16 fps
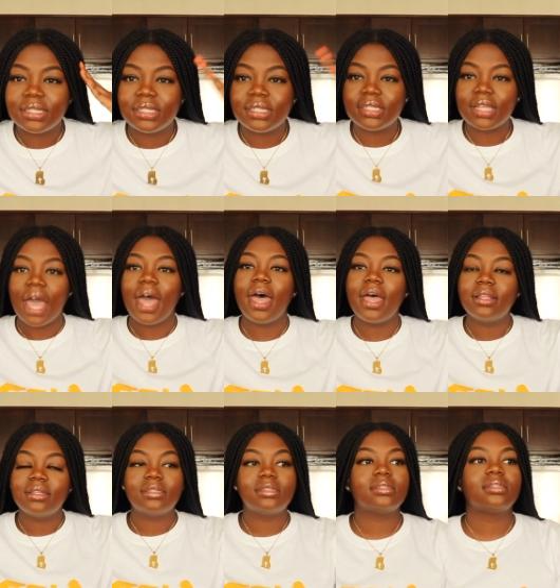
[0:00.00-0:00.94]

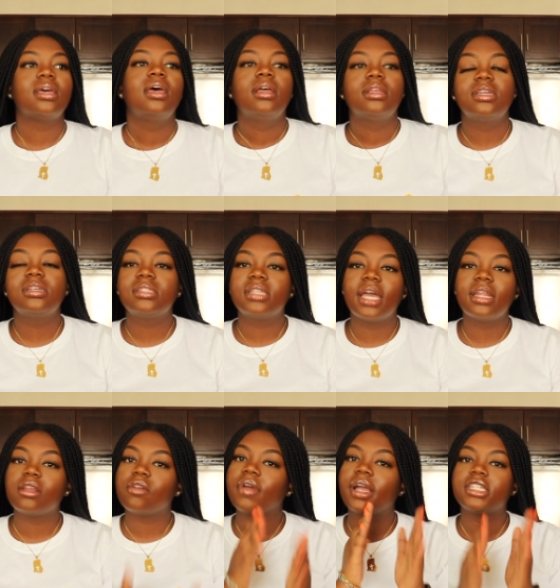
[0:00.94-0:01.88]
sense. Just
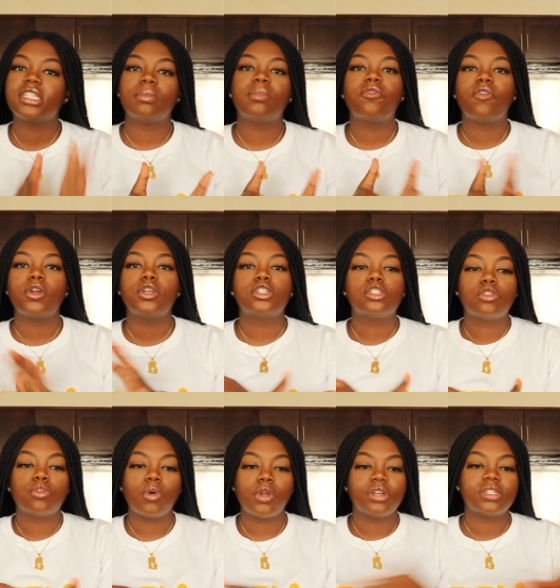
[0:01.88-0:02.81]
get direction before you just
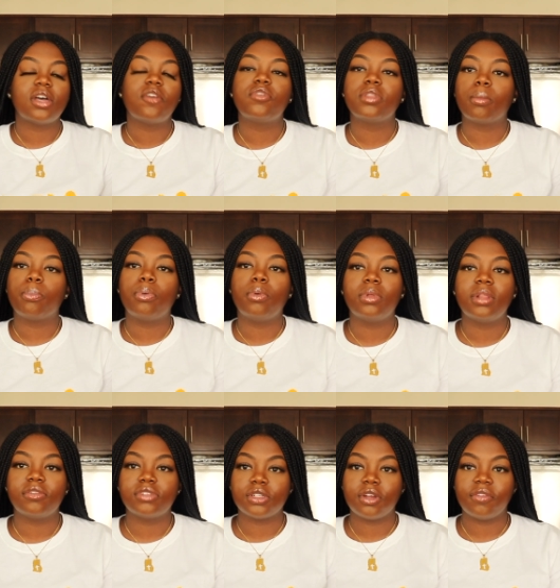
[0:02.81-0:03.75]
throw yourself in the pool
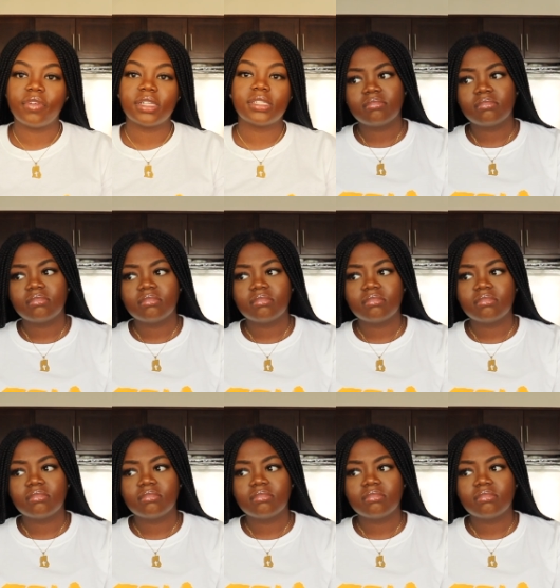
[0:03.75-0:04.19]
of service.